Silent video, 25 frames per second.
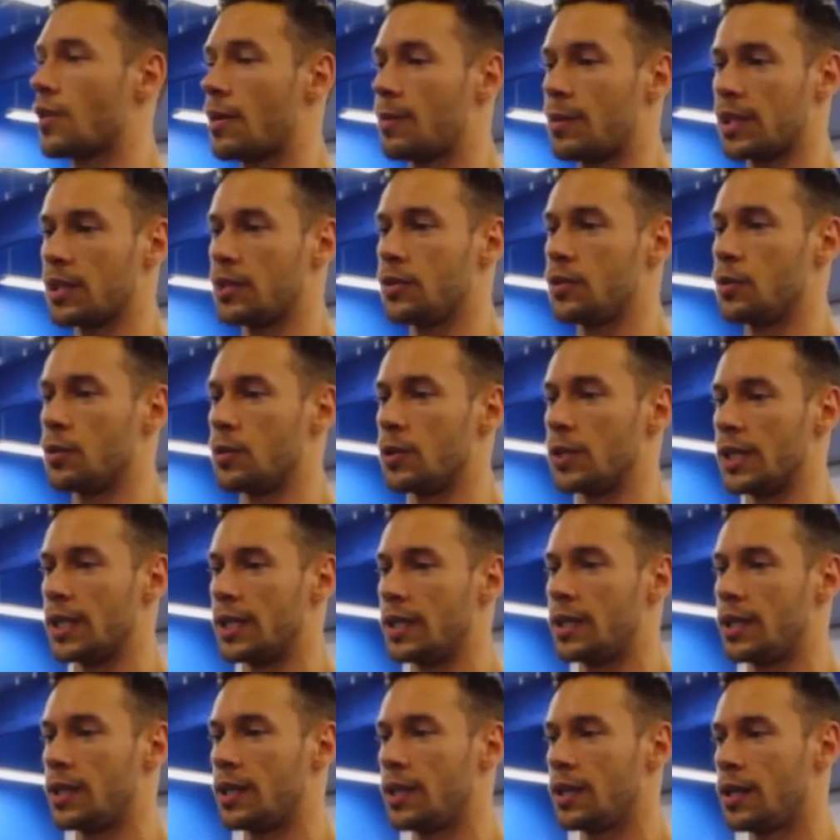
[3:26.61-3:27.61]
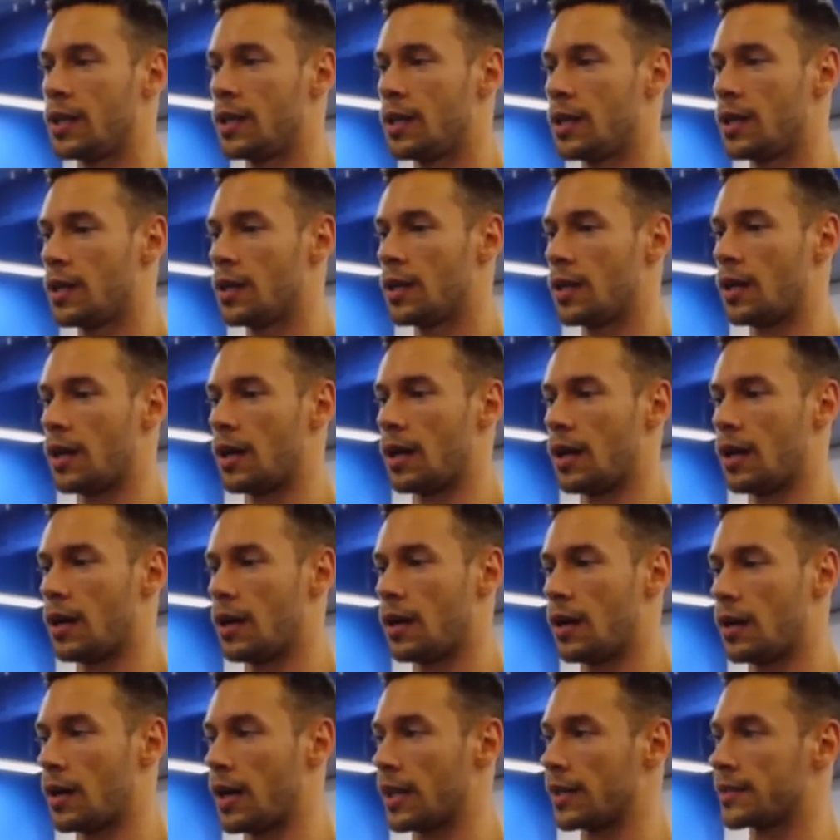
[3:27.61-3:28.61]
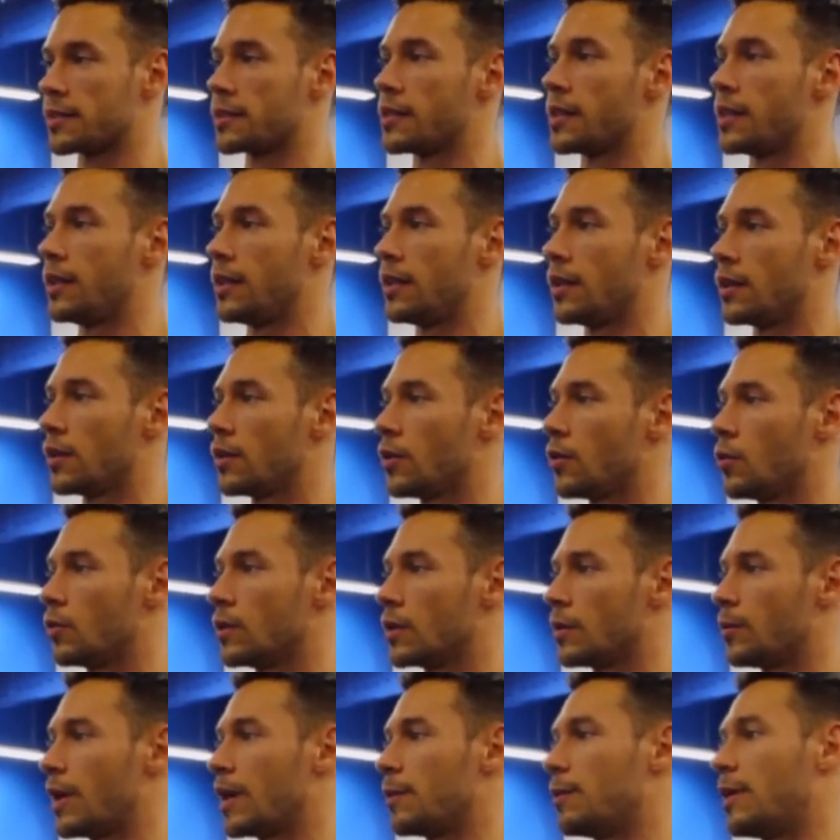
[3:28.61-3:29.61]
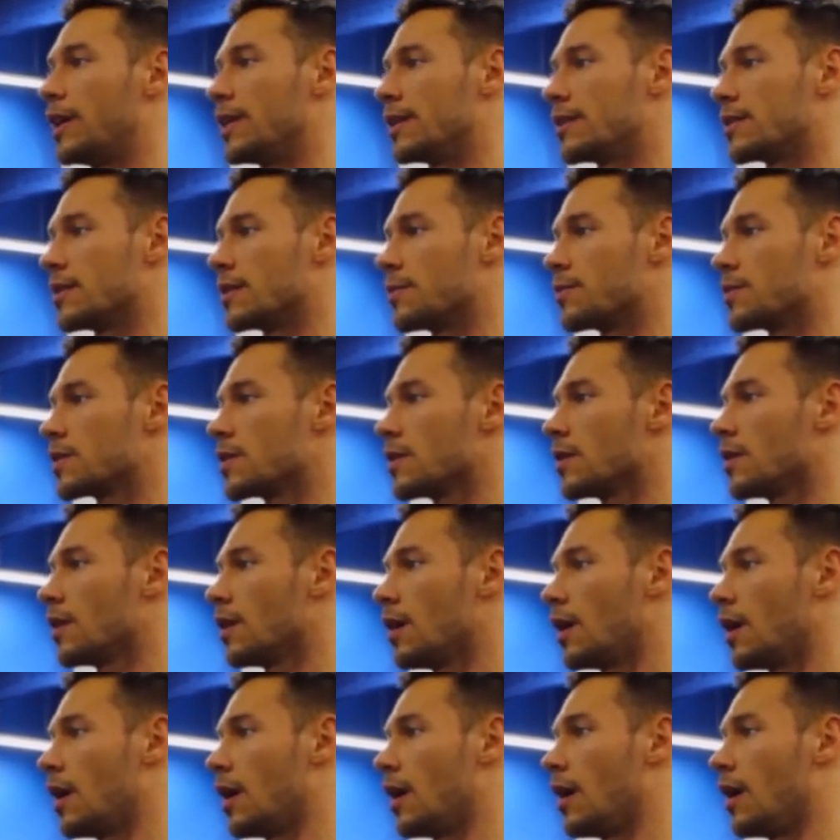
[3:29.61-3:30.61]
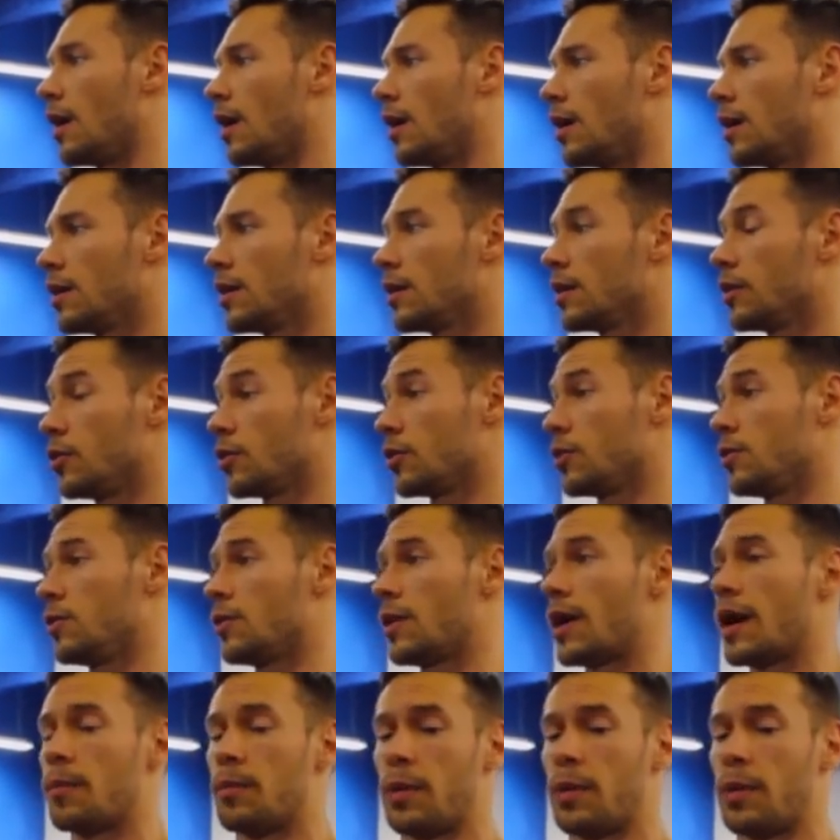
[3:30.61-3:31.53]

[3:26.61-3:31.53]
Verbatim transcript: So I'm gonna do it isolating only my biceps. You can do